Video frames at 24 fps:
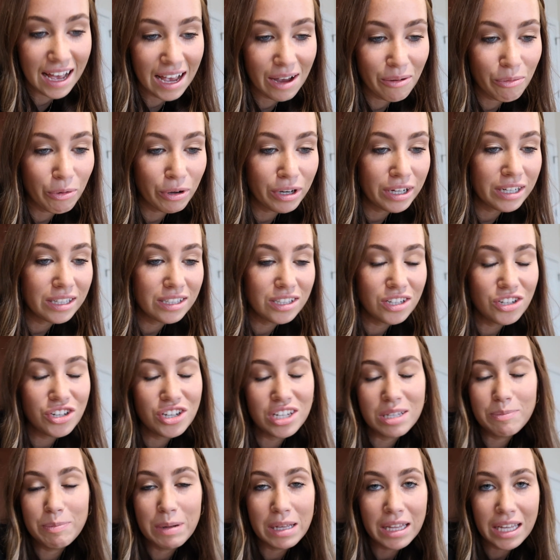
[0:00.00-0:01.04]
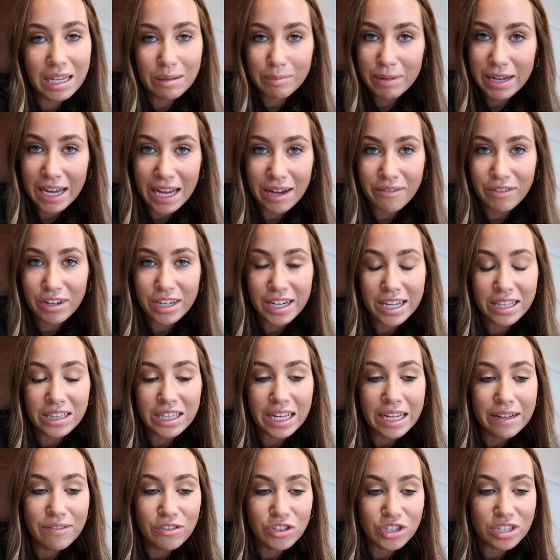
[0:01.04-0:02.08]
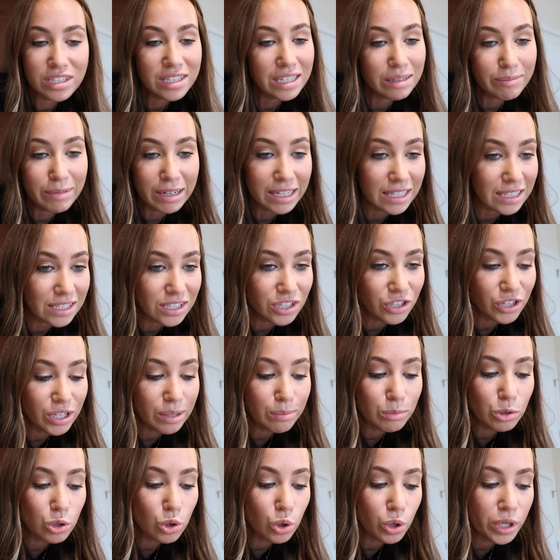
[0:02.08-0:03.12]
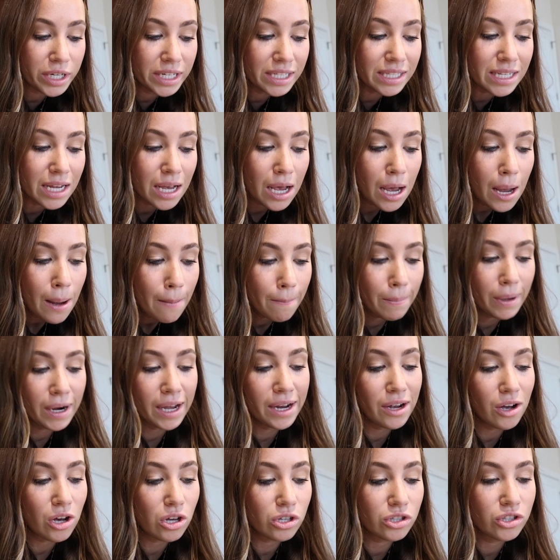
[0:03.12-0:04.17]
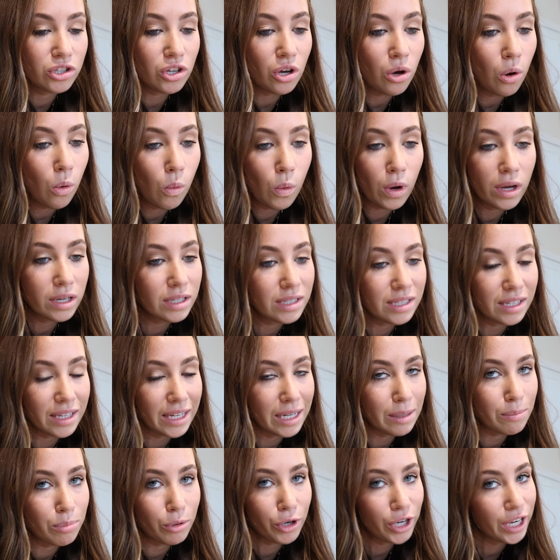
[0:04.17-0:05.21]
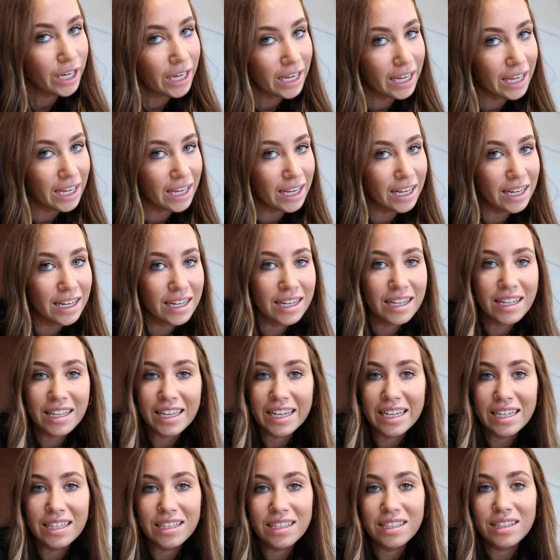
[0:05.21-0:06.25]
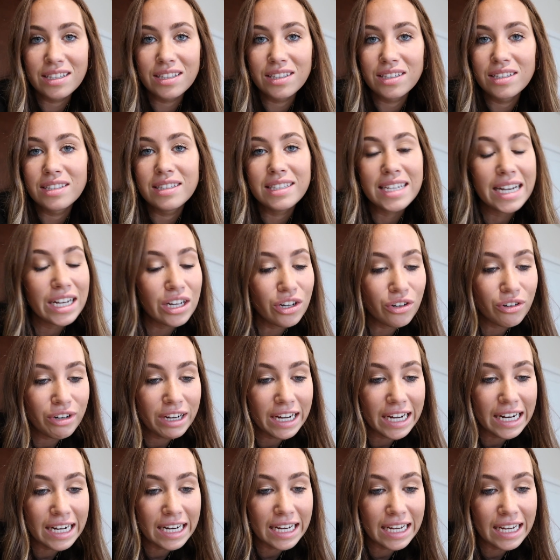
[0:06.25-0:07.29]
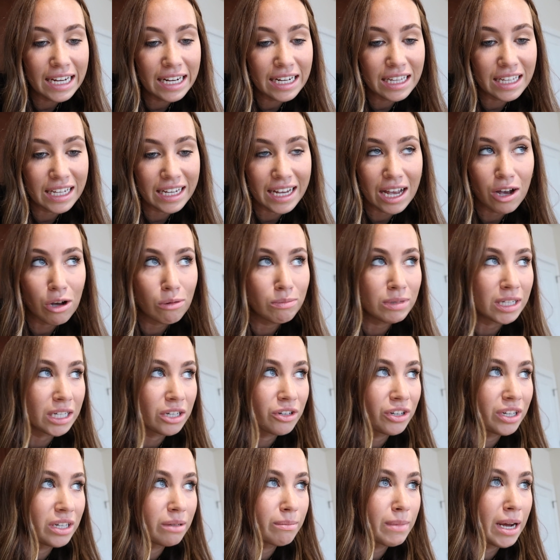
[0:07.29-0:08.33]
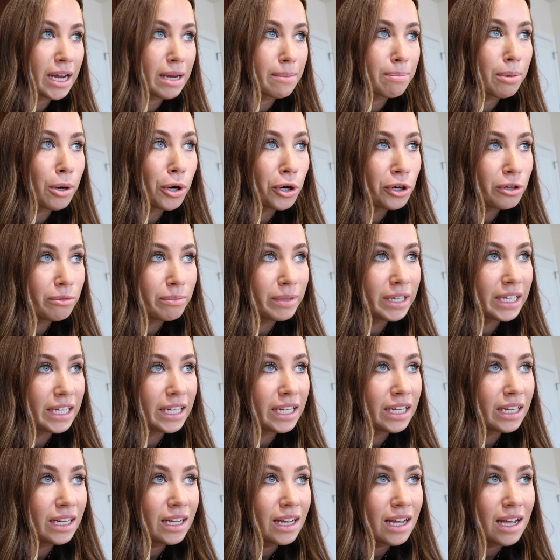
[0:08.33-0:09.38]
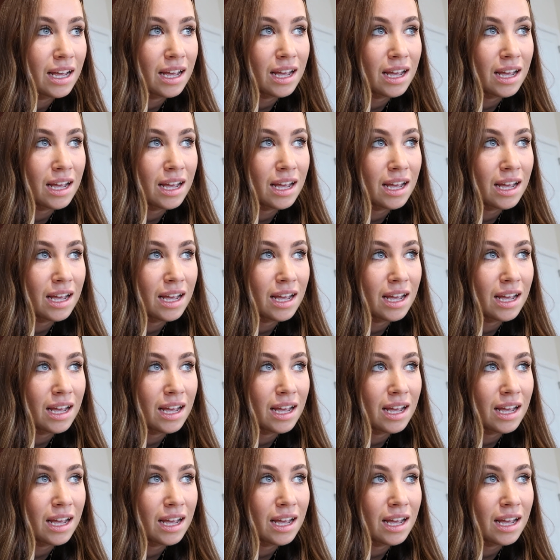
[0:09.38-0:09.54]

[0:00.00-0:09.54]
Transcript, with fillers: I want it to just be like my everyday life, just like my Instagram stories. But I also want to like bring in like decorating, like how I'm decorating my apartment,